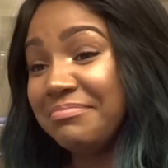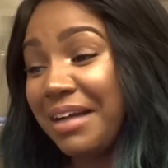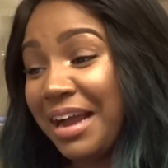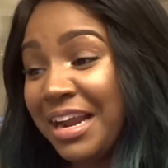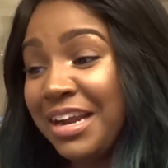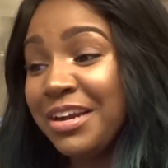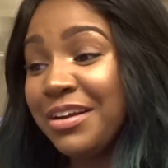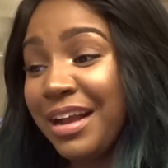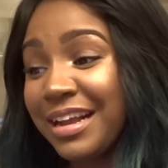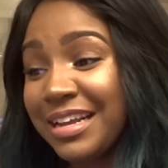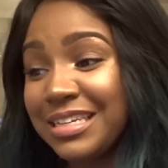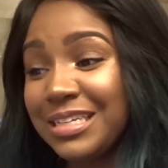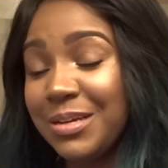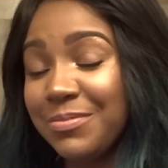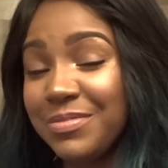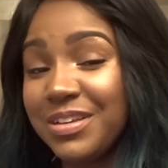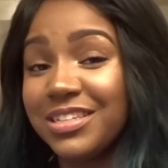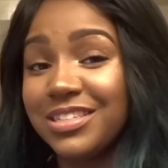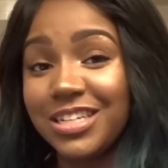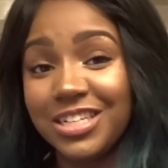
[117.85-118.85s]
my Hair
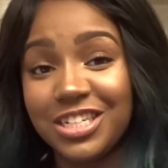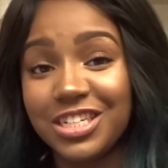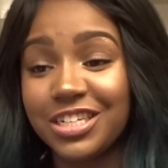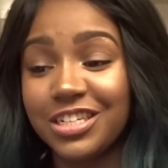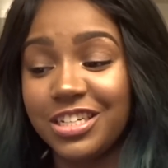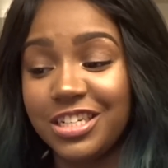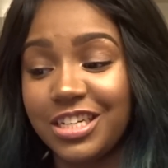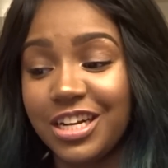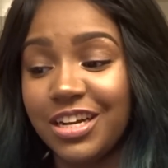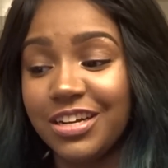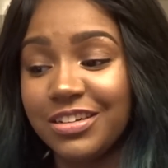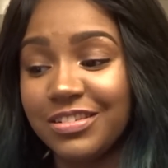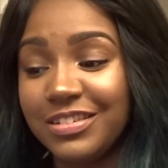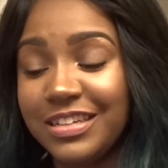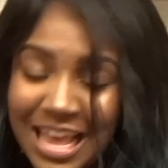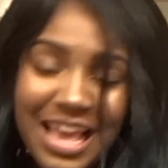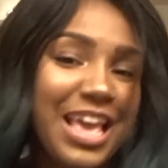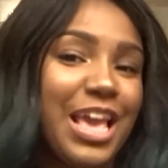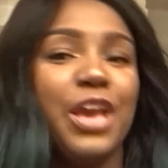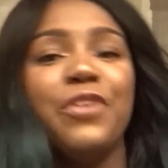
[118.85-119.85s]
Academia is such a good show.
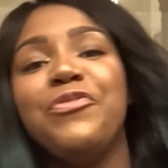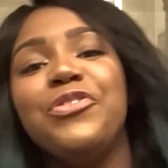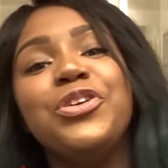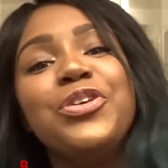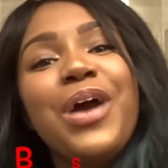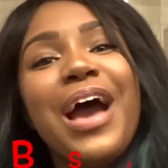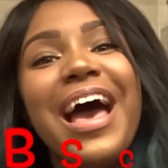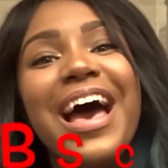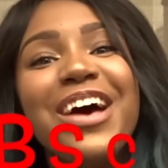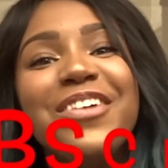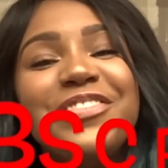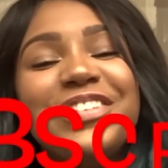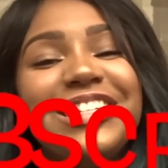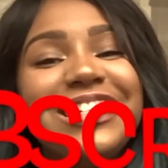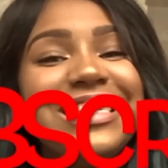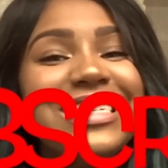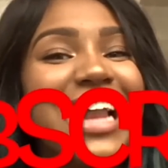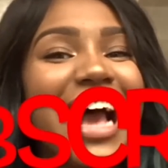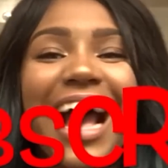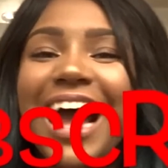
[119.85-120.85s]
If you have
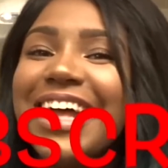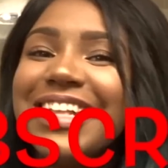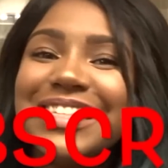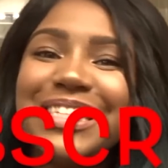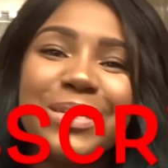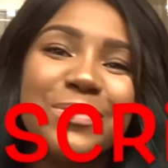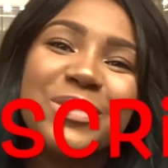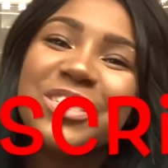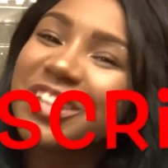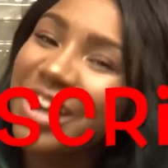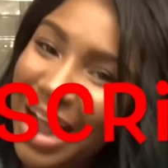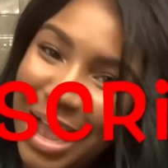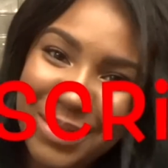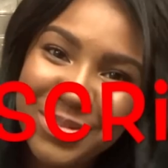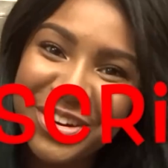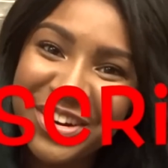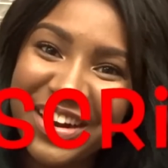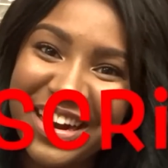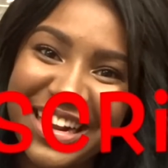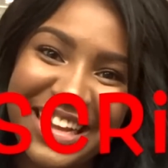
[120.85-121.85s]
not
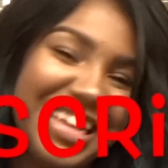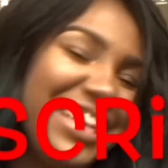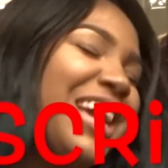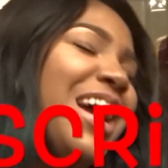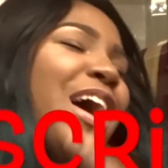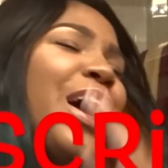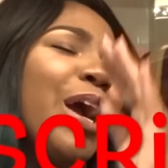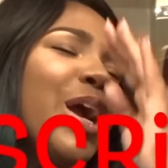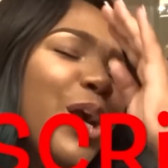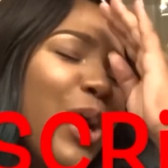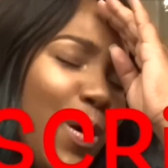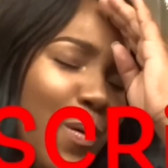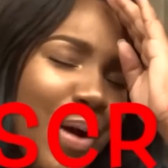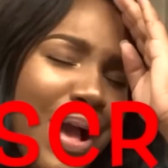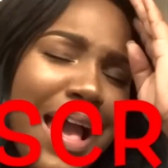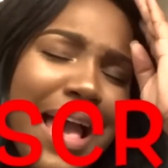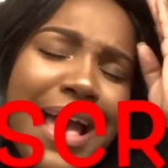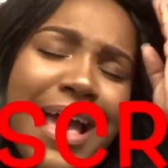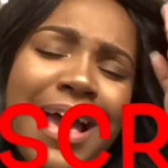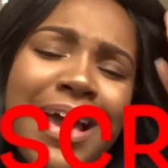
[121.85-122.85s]
subscribed already, go
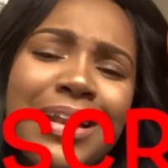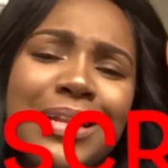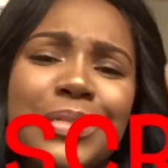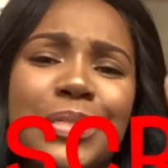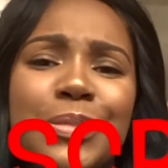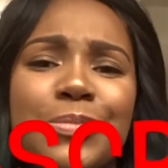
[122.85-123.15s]
ahead and